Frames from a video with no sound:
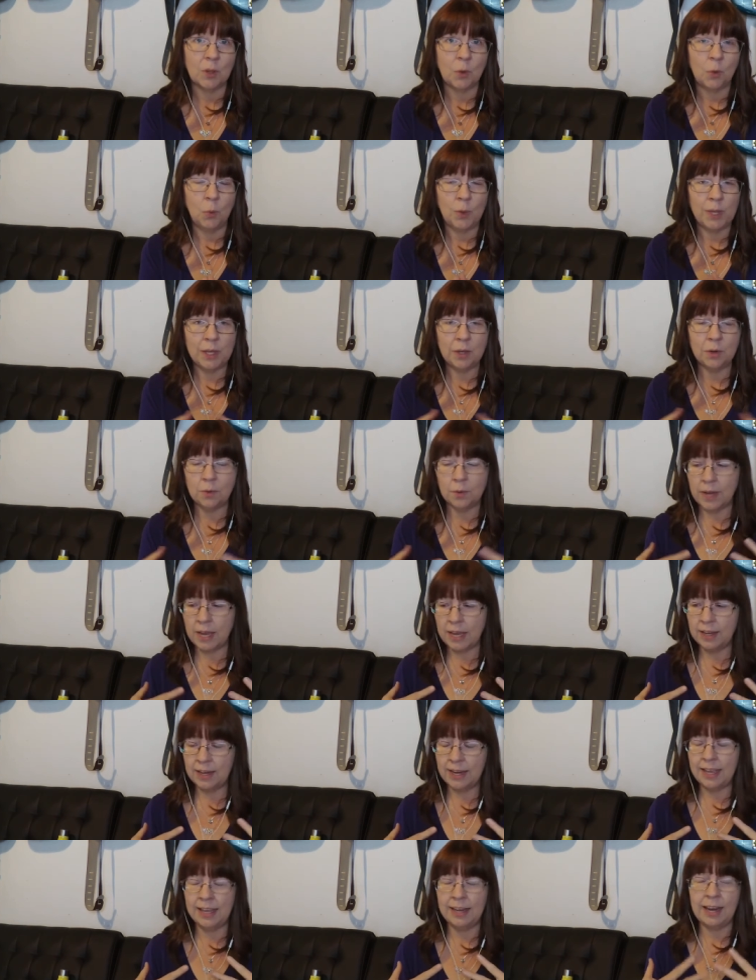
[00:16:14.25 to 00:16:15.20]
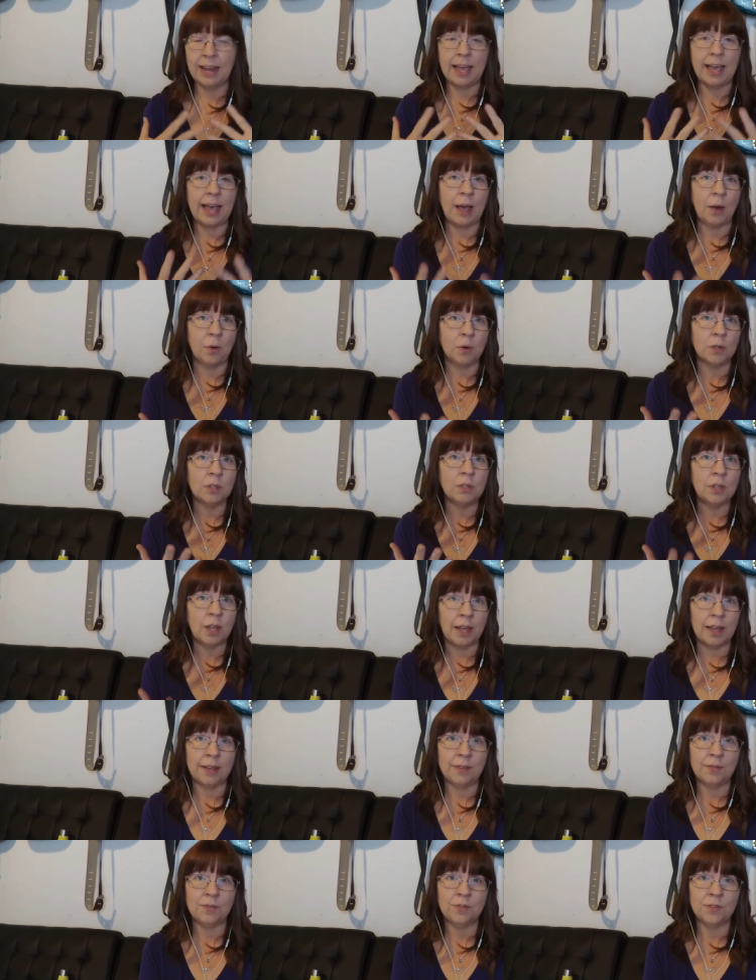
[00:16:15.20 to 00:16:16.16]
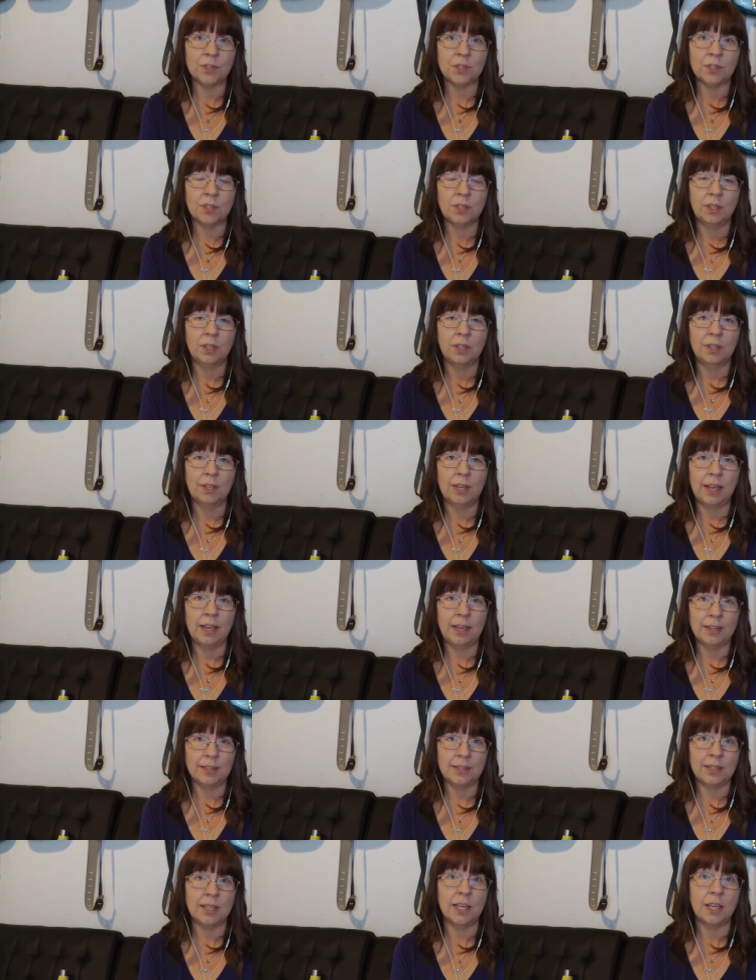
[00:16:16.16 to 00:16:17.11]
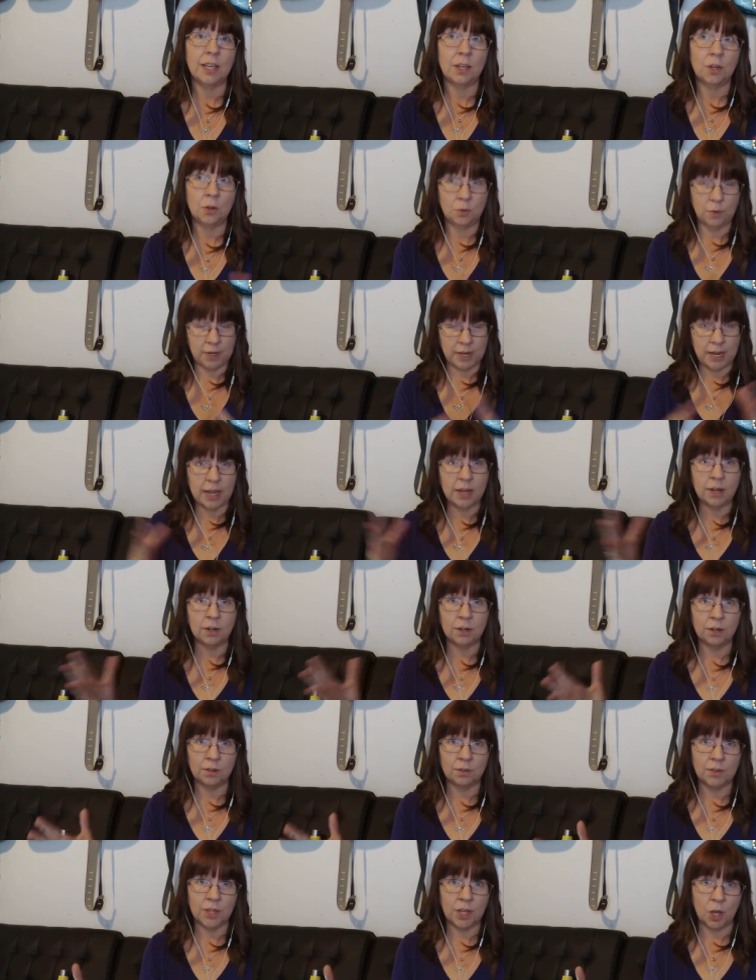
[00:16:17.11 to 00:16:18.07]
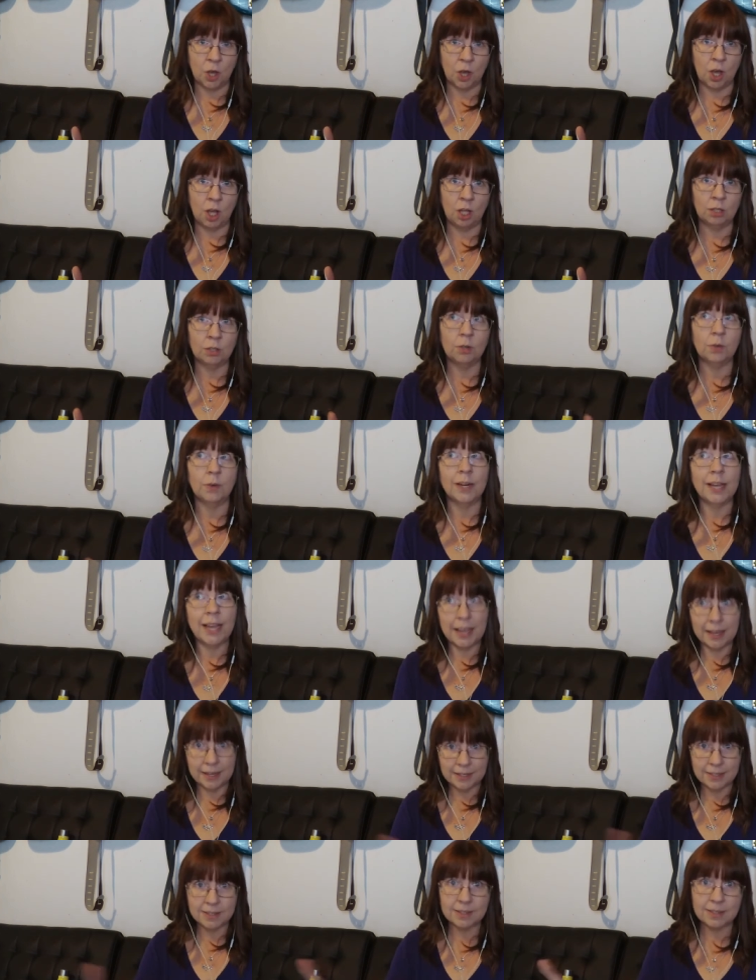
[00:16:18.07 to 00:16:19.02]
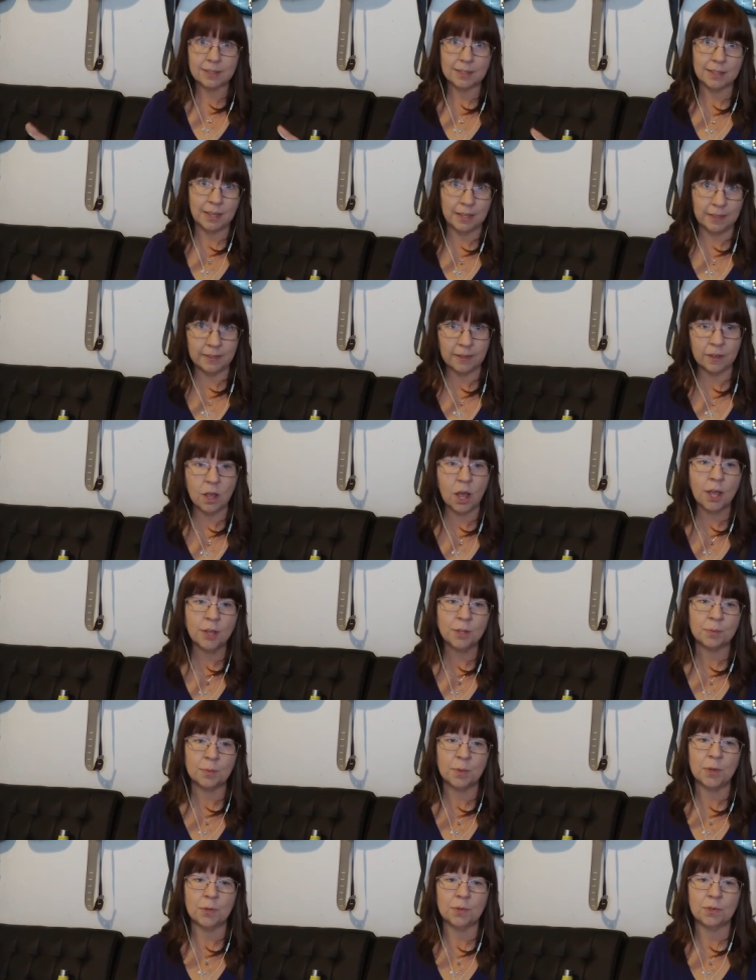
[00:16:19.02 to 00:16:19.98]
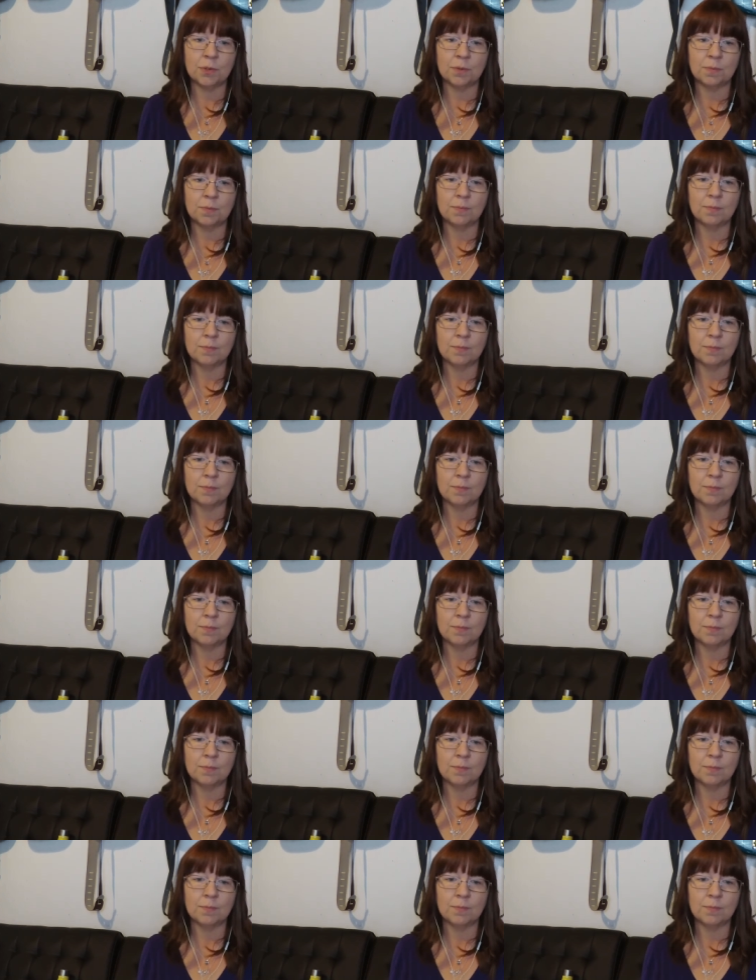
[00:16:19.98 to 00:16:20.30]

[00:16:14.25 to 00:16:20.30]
We create in our lives as the creator of the all creates in the cosmos.